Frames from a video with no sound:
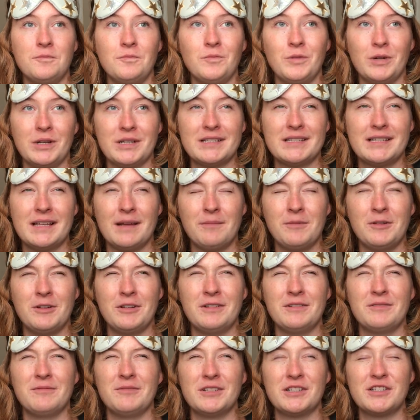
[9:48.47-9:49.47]
where
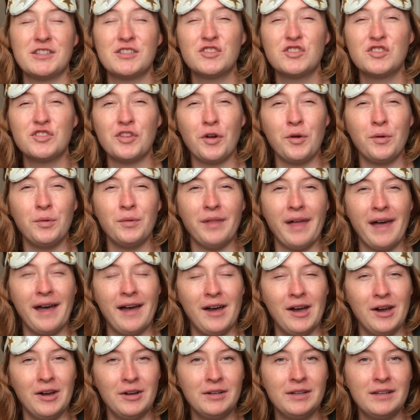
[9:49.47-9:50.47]
someone was so
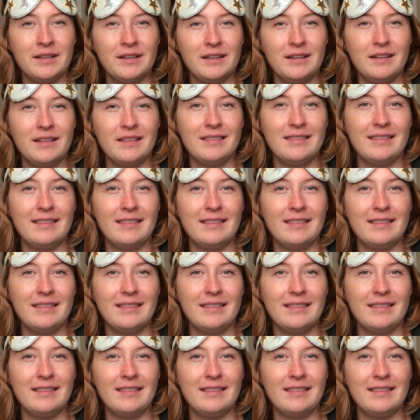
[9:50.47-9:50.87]
loud